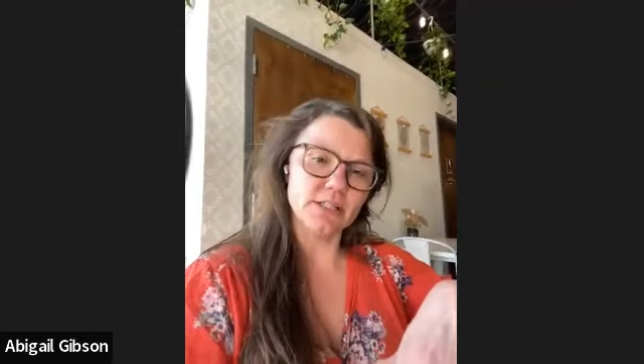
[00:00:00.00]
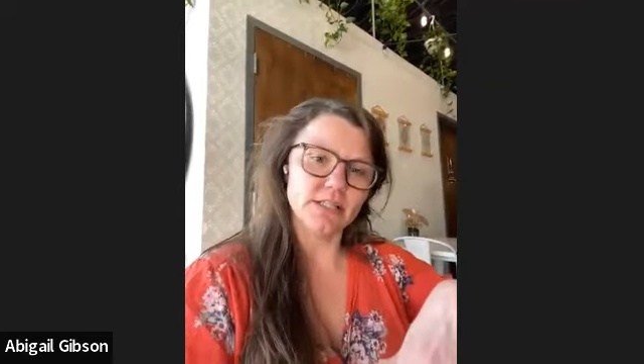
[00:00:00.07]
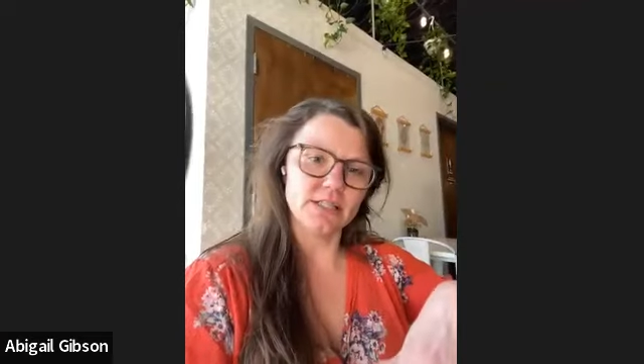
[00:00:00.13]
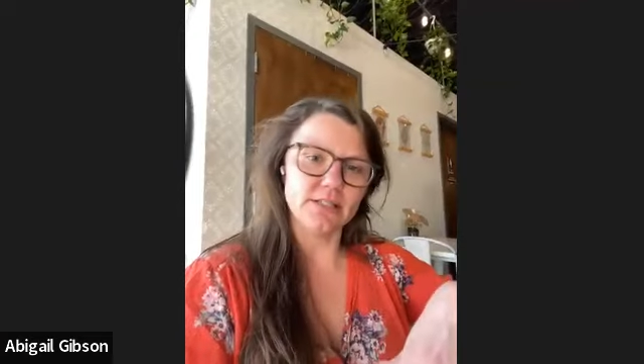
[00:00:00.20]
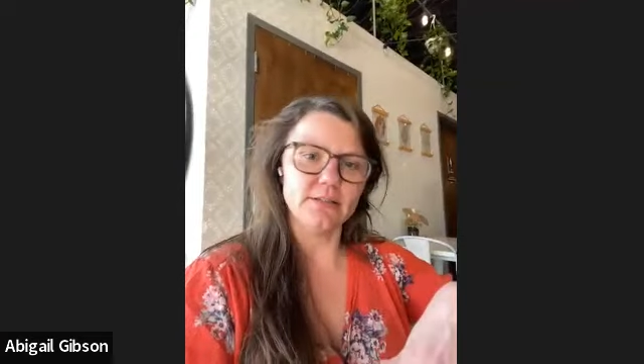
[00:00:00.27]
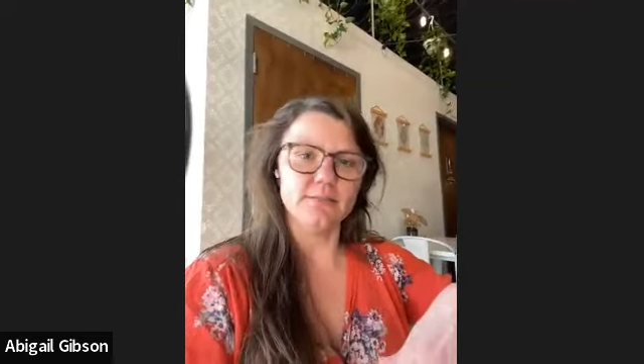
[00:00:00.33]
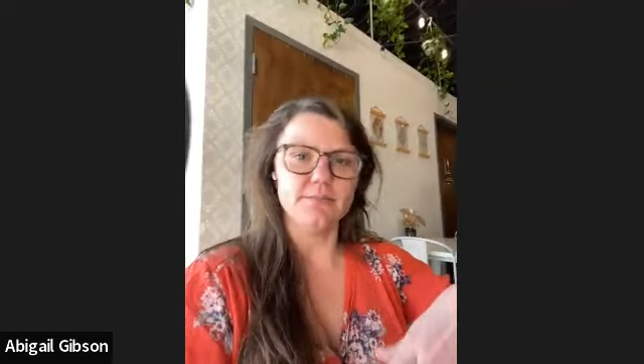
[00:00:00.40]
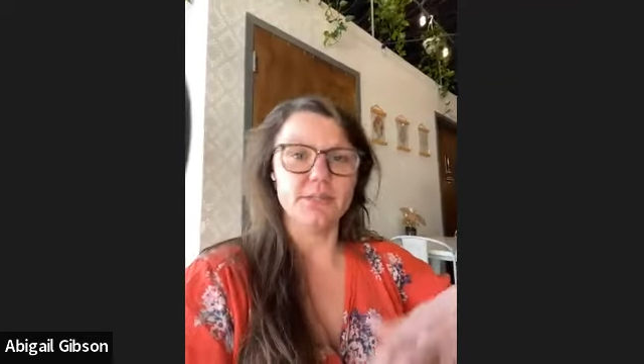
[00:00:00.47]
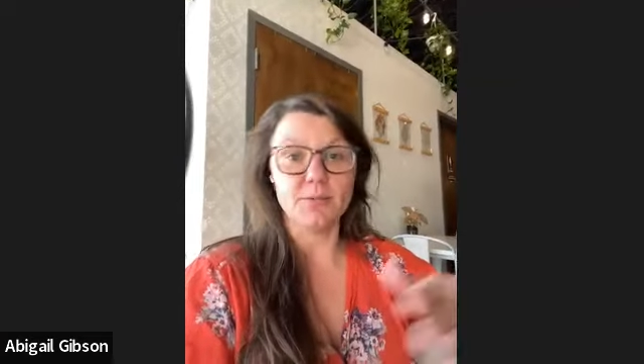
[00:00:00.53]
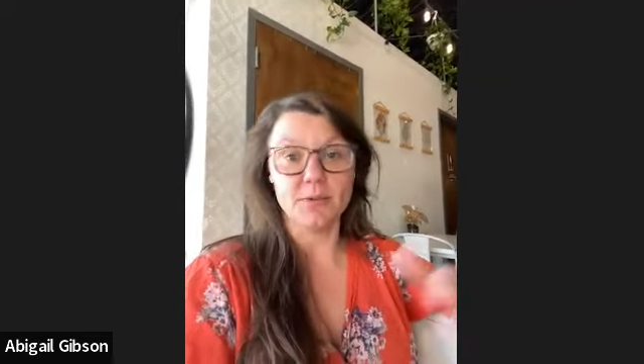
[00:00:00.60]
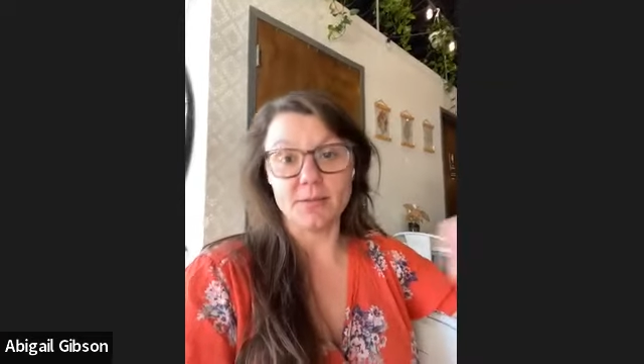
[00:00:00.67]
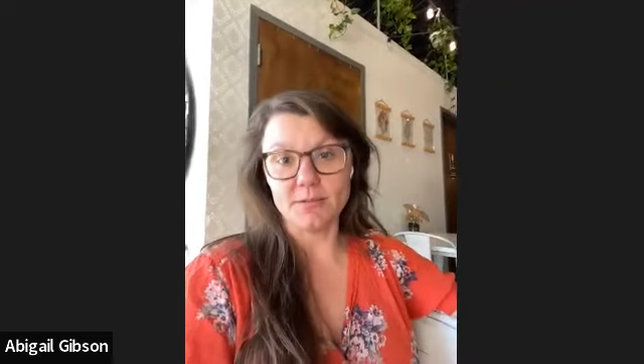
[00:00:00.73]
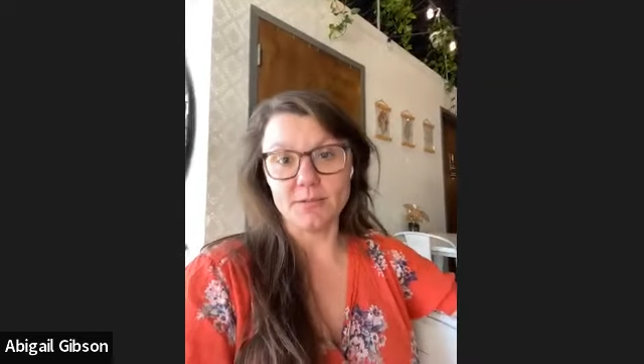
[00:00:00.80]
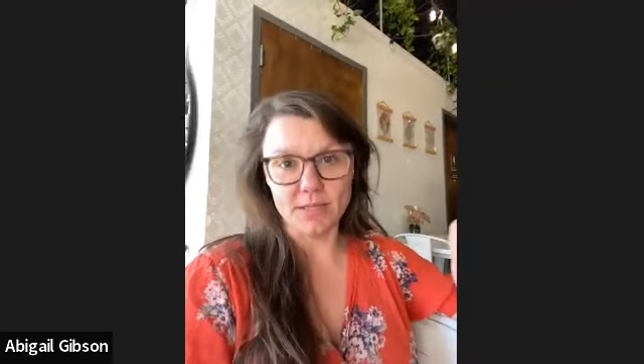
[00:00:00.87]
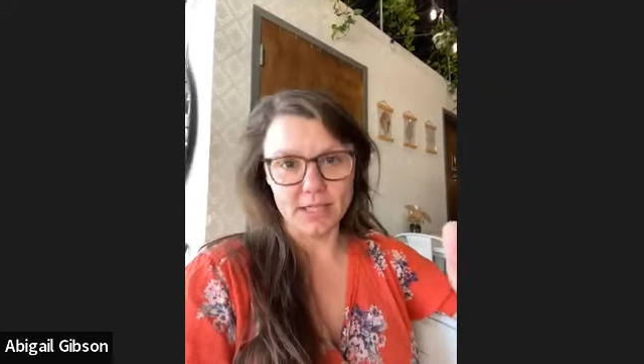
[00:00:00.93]
term,
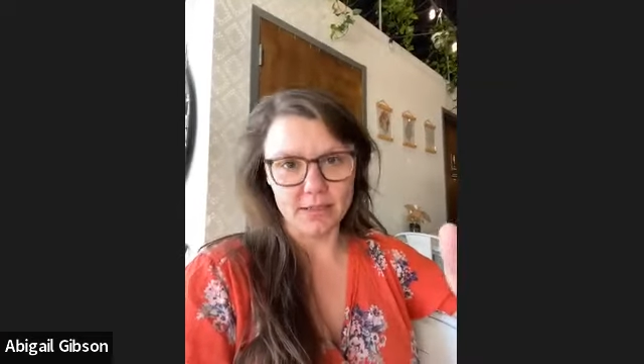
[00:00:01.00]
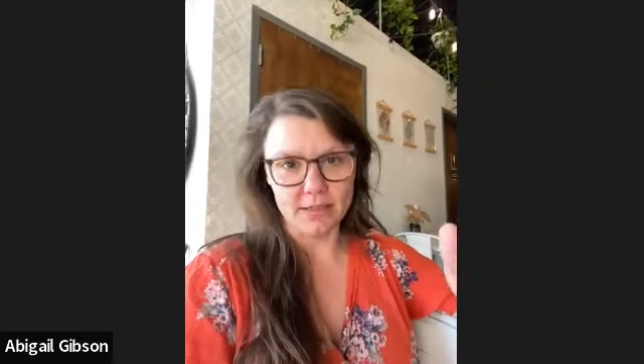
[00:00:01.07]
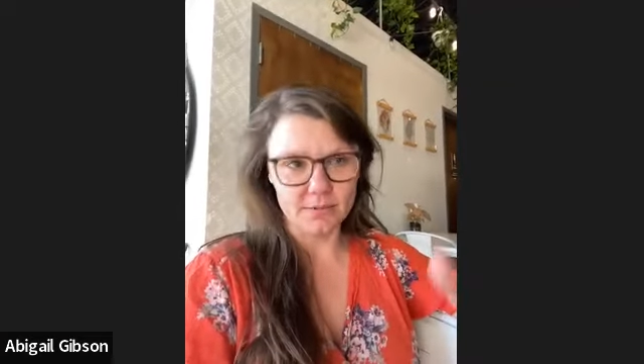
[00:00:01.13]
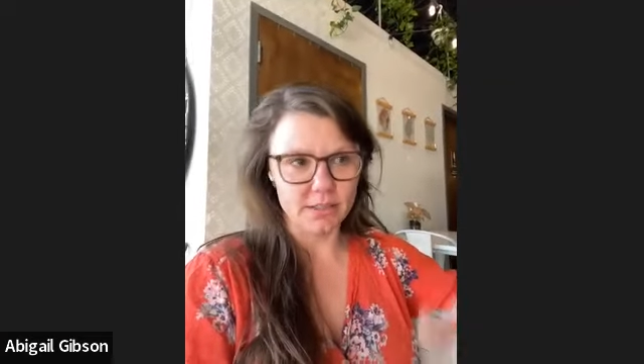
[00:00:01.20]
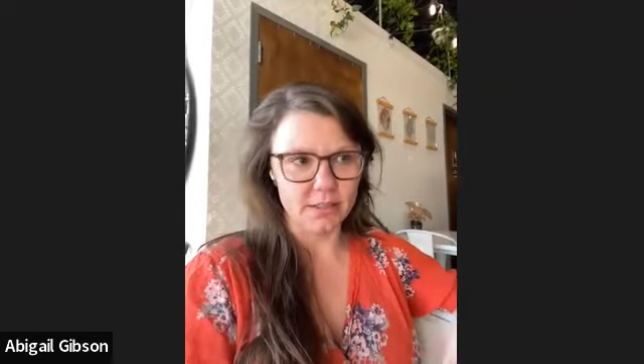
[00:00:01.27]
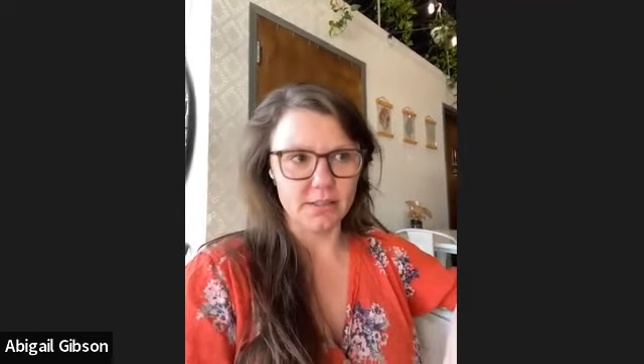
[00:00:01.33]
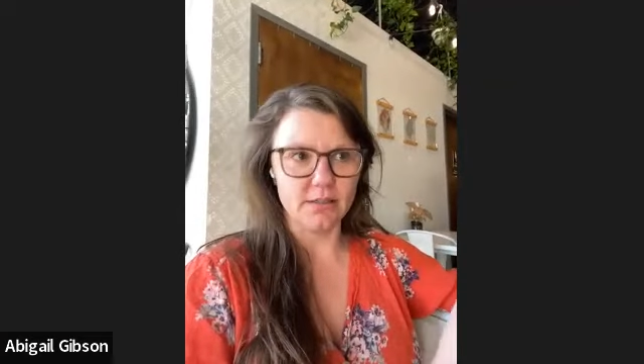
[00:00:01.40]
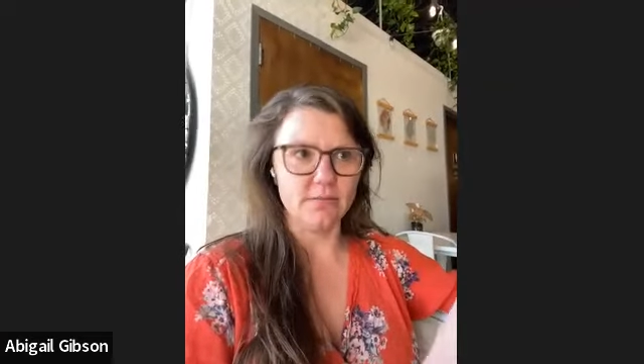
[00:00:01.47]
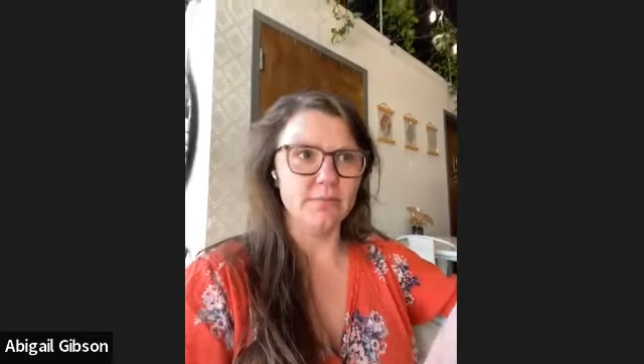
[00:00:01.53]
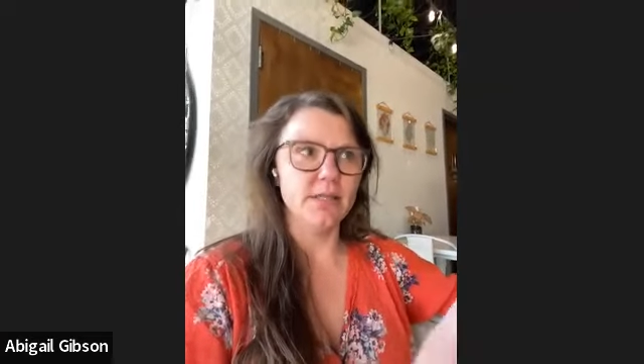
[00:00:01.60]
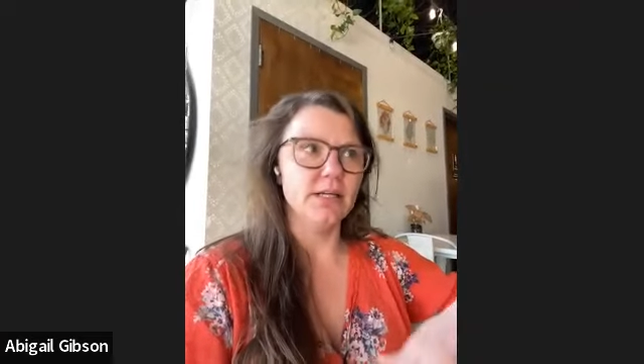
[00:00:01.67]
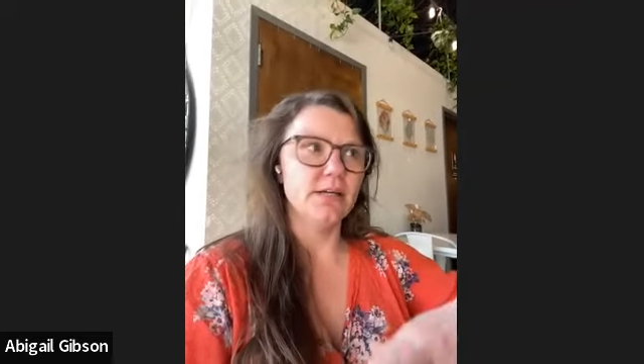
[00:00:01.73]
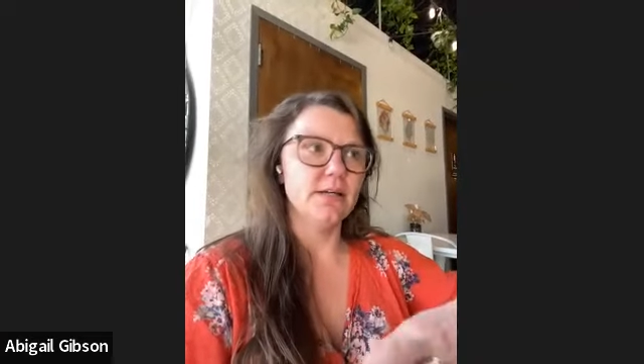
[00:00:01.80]
sometimes medium term.